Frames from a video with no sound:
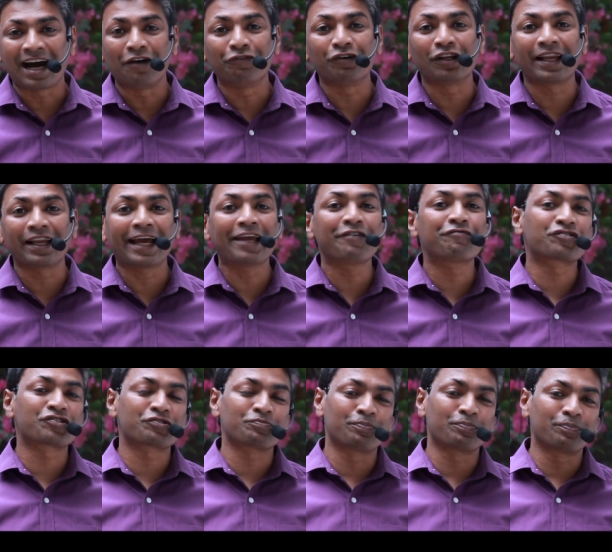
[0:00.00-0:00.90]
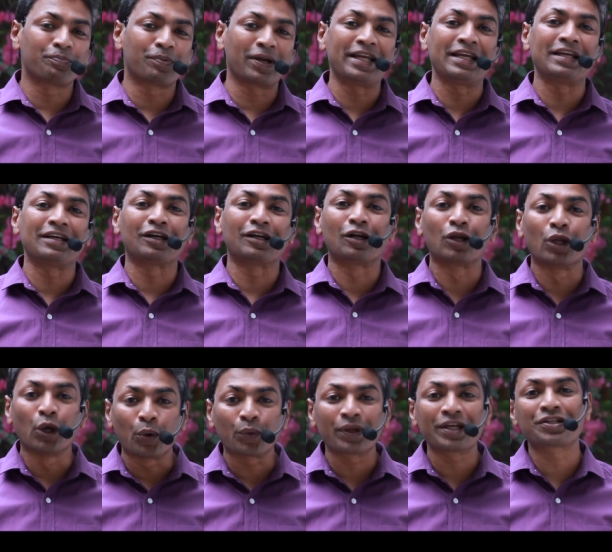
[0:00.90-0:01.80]
Our lives bring
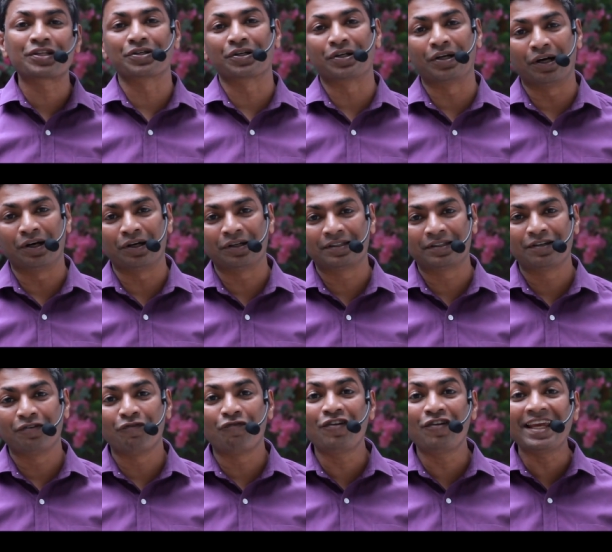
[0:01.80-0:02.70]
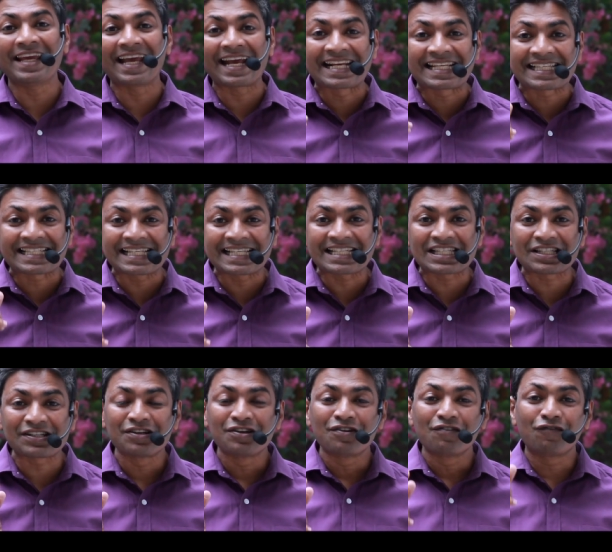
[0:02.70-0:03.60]
glory to God. We
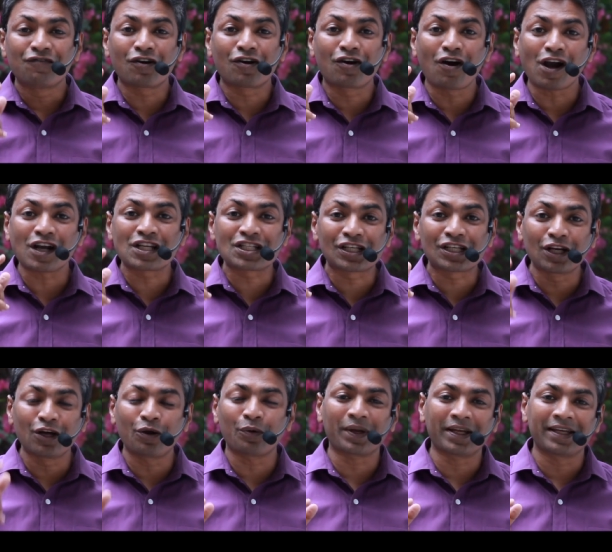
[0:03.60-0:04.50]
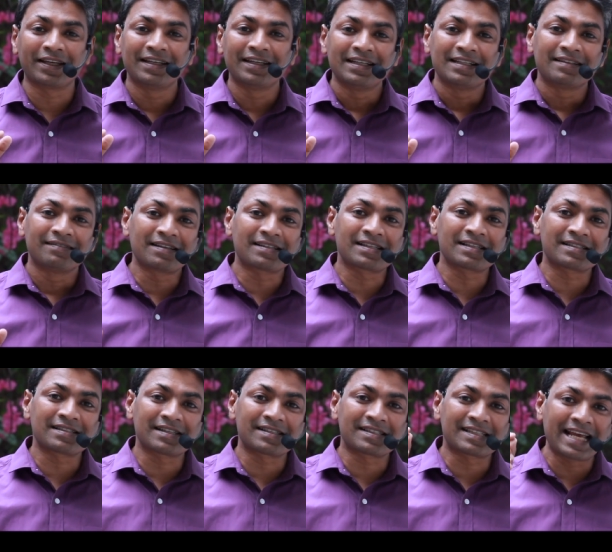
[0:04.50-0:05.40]
exist for God's glory. This
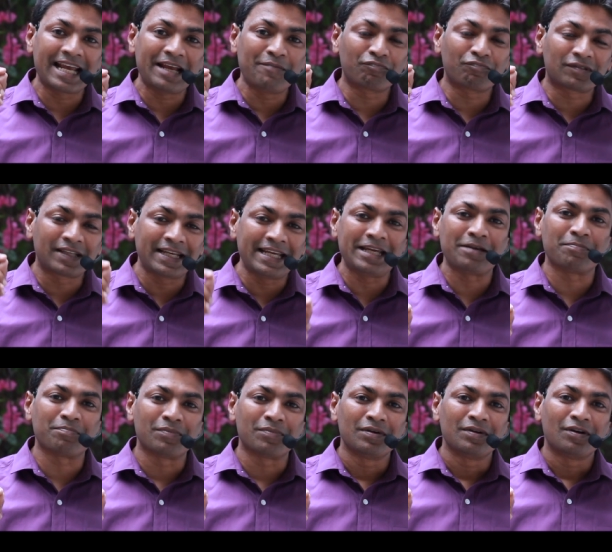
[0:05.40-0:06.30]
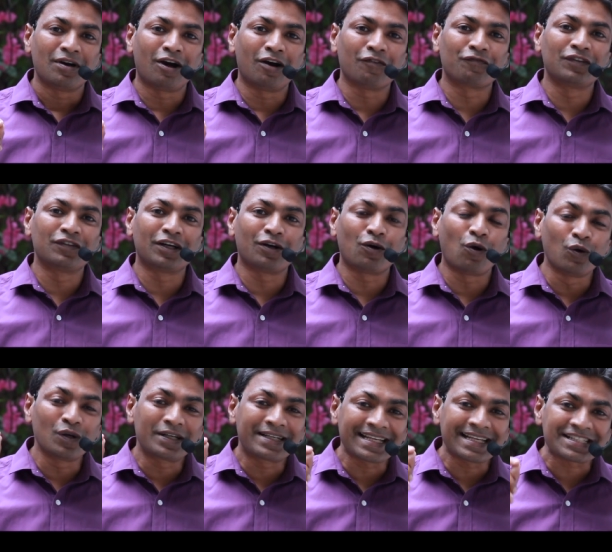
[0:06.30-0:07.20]
is the same theme of the
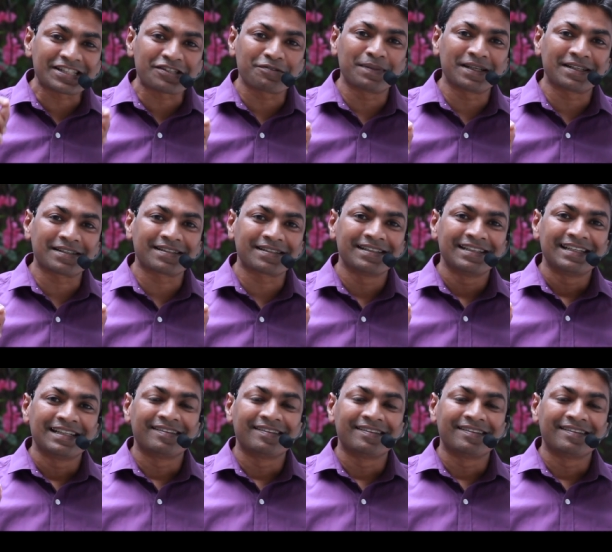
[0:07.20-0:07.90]
Old Testament.